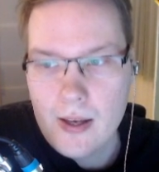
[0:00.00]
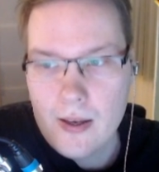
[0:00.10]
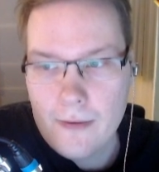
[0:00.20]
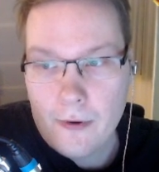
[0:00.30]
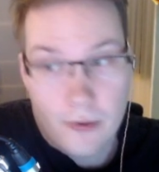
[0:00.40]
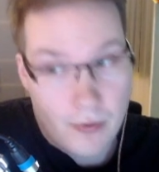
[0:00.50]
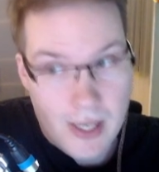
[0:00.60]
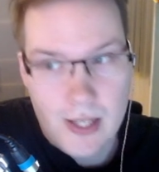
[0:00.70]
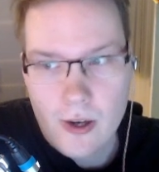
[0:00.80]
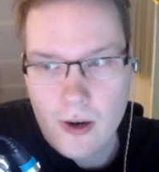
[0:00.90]
For
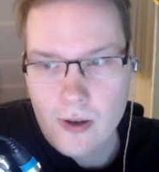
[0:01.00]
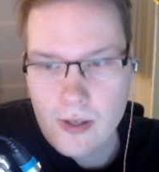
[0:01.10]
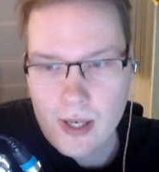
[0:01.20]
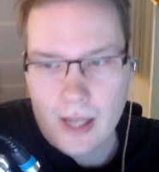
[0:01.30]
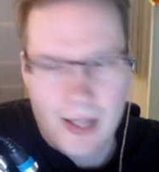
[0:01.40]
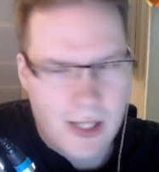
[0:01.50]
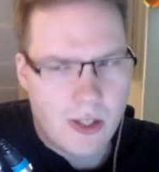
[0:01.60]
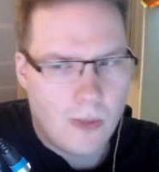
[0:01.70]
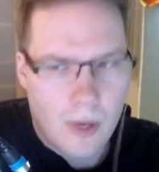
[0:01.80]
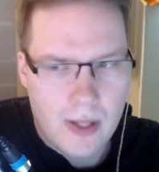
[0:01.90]
3 turns, unless
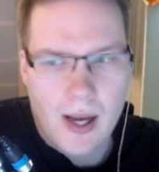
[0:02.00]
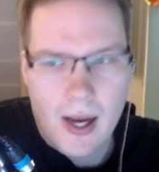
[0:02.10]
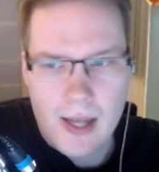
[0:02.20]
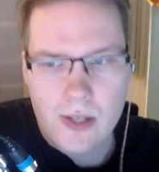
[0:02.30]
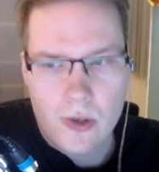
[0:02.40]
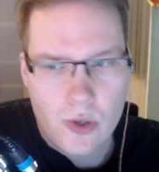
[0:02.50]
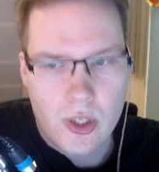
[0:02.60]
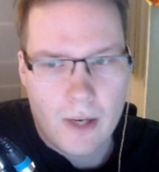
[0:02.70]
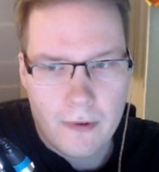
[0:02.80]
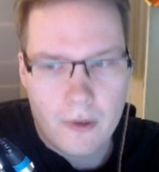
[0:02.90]
someone dies or you
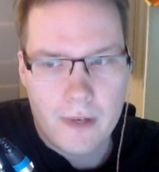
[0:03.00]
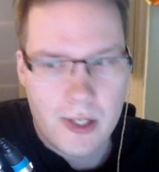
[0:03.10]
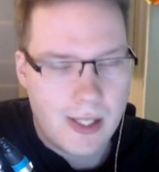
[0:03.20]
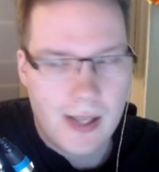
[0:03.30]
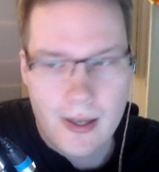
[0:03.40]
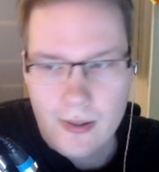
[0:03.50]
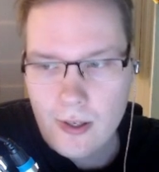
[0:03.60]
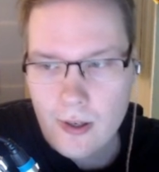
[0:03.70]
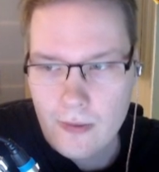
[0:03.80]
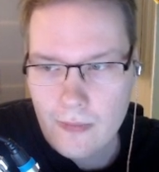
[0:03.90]
shuffle, obviously then, you
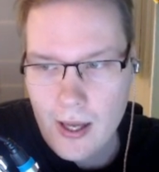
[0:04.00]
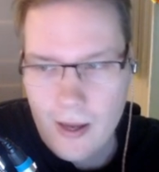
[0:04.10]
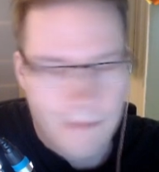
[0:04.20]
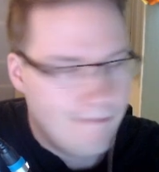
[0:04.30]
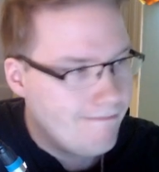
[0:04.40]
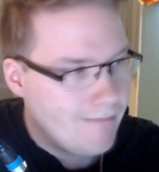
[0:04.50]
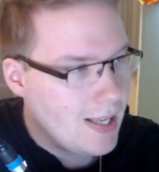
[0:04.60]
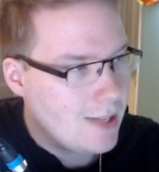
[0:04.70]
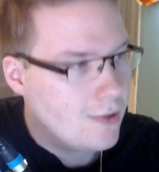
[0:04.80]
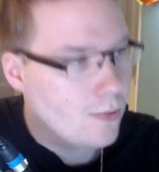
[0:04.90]
know,
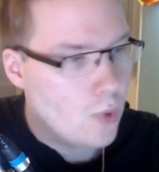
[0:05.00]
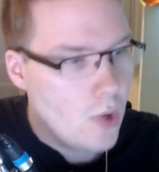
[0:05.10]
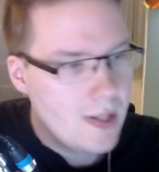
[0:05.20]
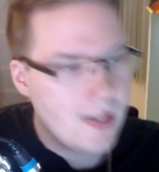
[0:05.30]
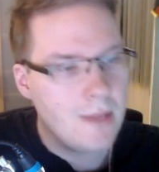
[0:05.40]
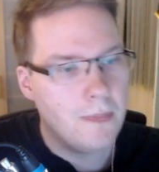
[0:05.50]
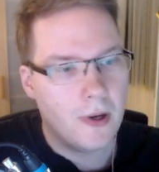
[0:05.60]
it ruins it.